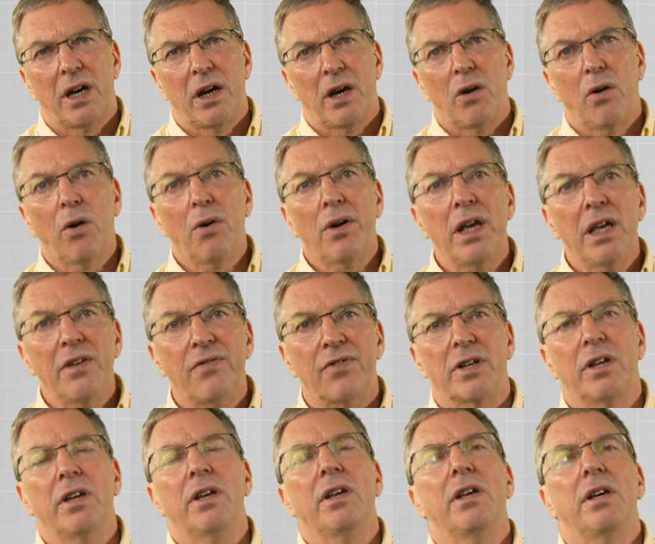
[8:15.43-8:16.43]
or
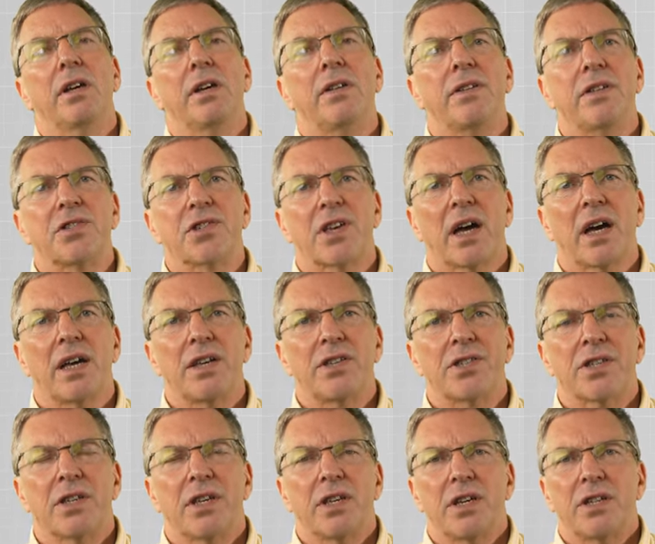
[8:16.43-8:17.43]
even, in this
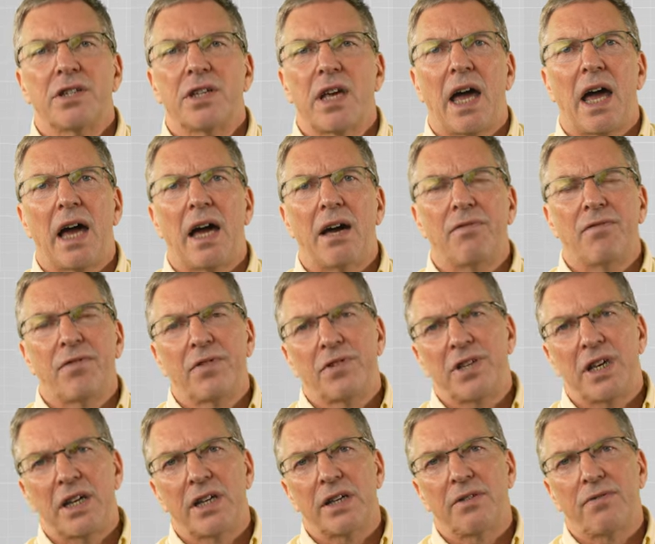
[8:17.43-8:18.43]
case, to have
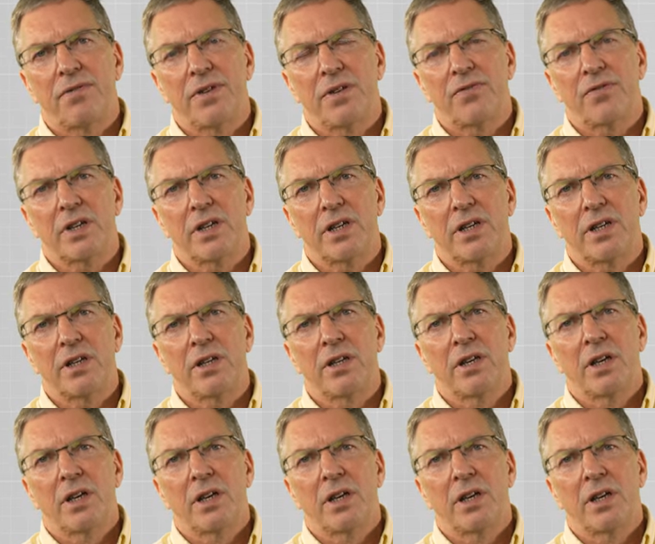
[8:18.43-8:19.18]
10 to 15